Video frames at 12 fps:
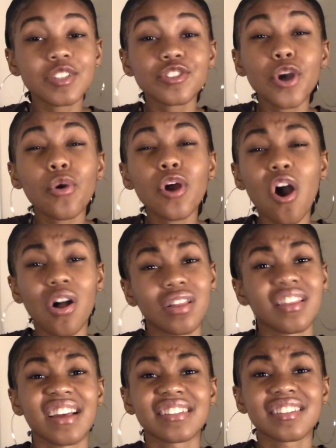Go to all of
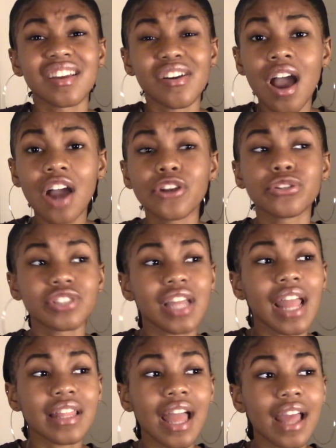that stuff.
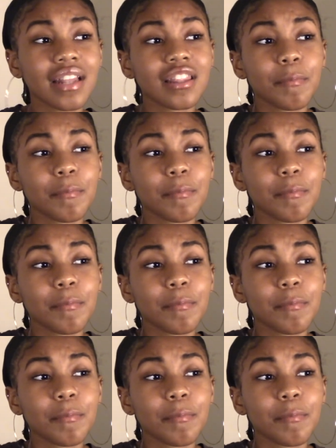Understand that the